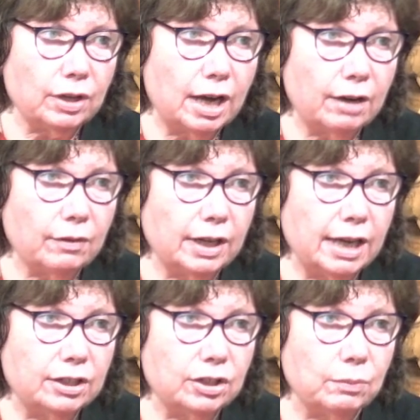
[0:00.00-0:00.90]

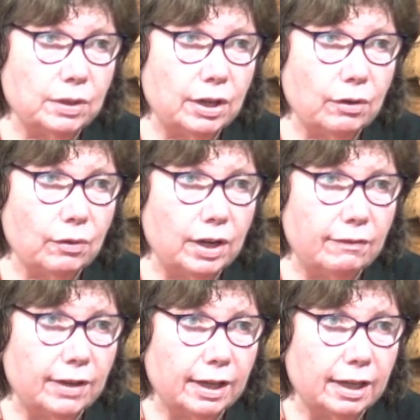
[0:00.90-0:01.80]
congregation when they're grieving.